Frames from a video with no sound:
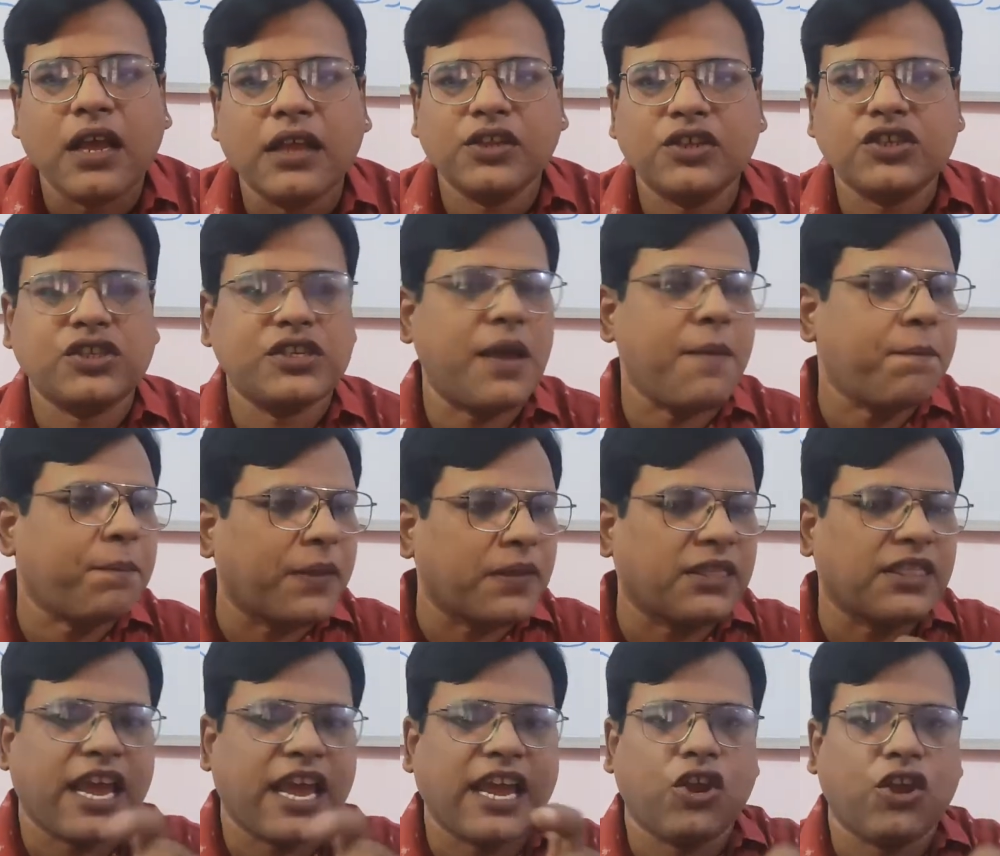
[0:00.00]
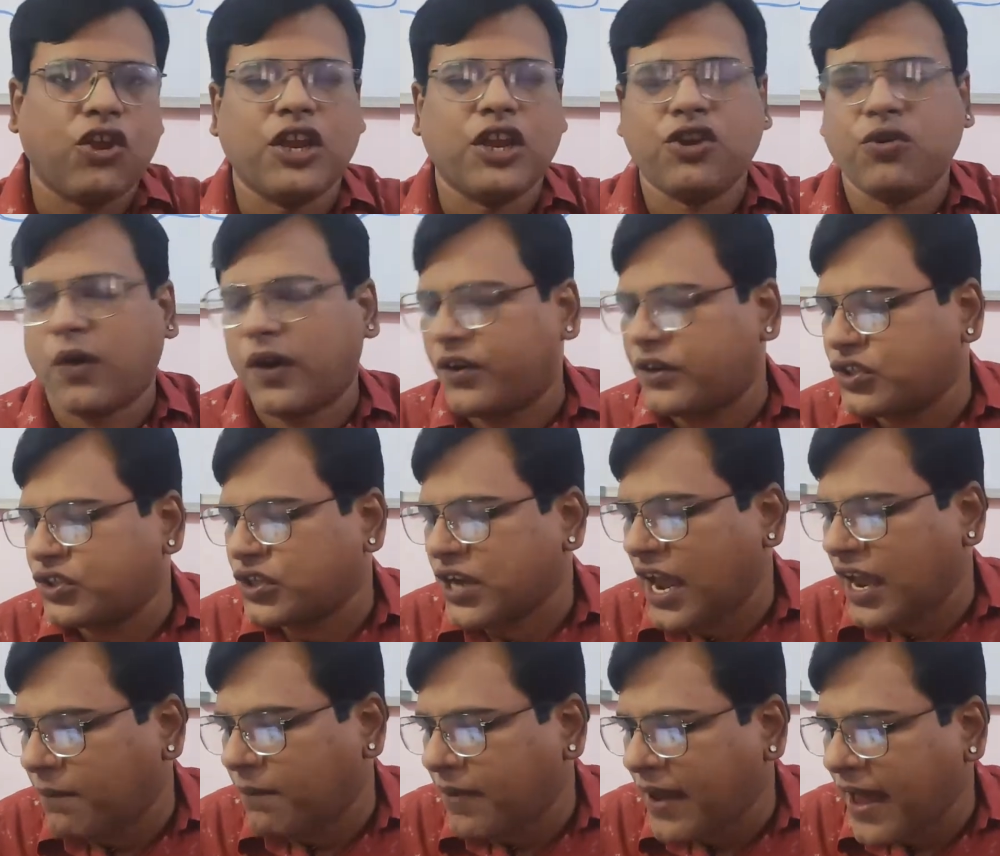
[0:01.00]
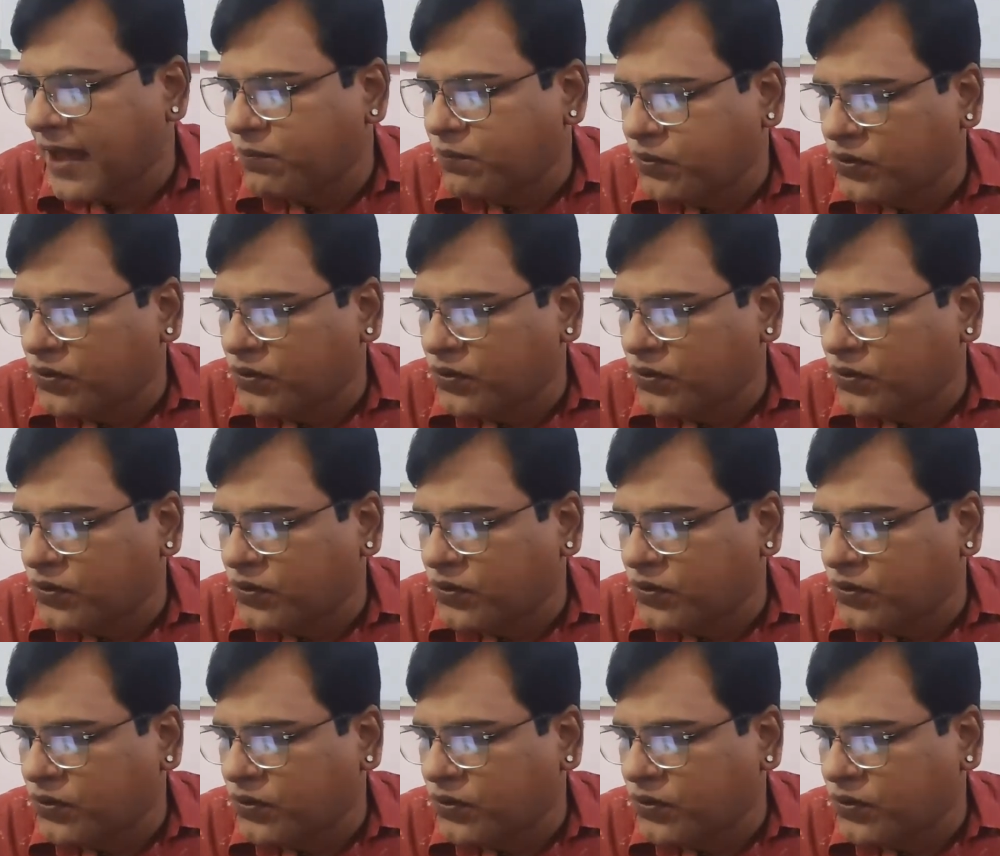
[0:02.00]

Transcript: the simple thing you need to understand about